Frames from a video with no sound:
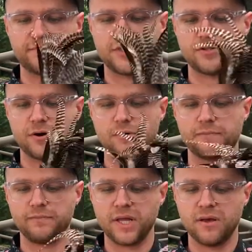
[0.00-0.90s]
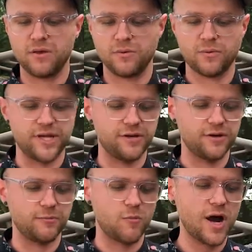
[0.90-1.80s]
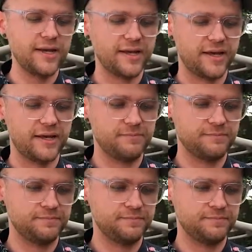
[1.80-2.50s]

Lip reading: So when you're winding it,